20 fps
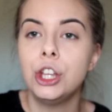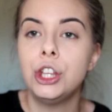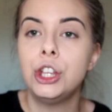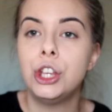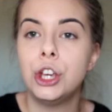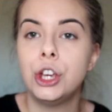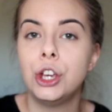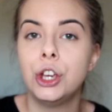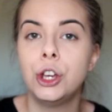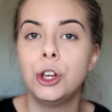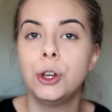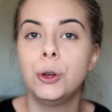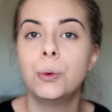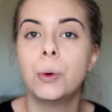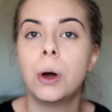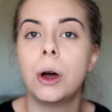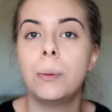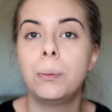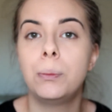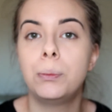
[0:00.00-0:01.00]

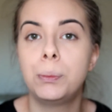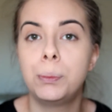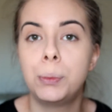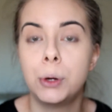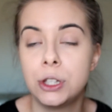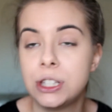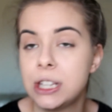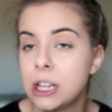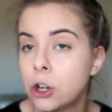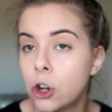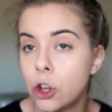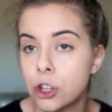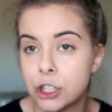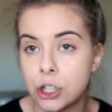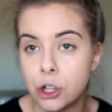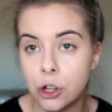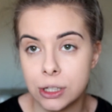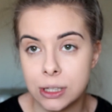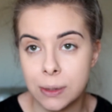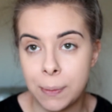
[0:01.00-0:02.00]
you putting lots
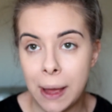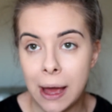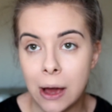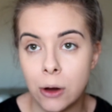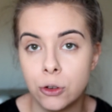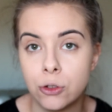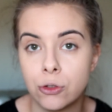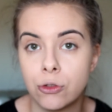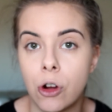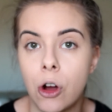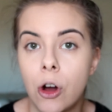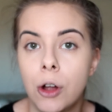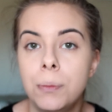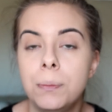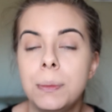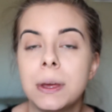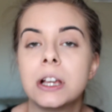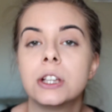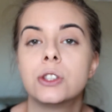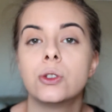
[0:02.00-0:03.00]
and lots of powder
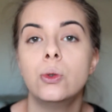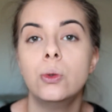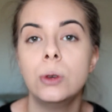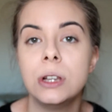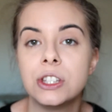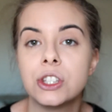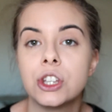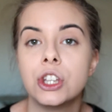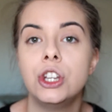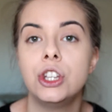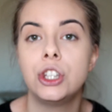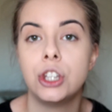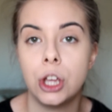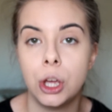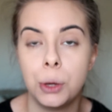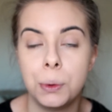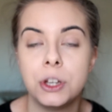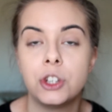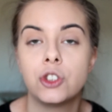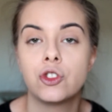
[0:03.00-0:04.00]
on, because all it's going to
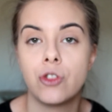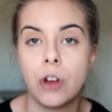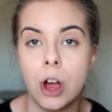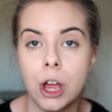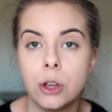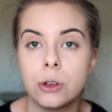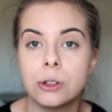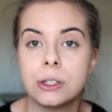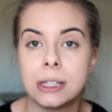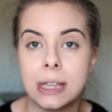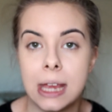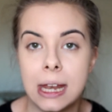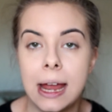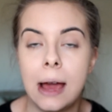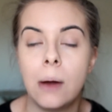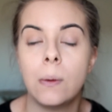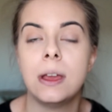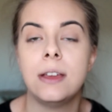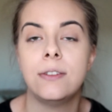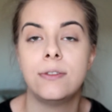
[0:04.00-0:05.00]
do is dry your skin
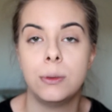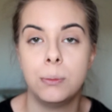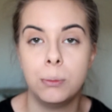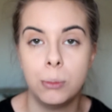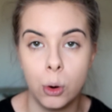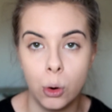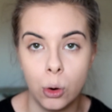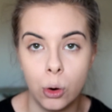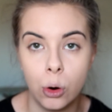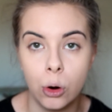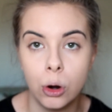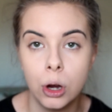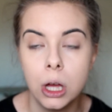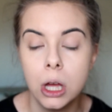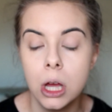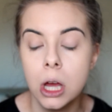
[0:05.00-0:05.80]
out even more,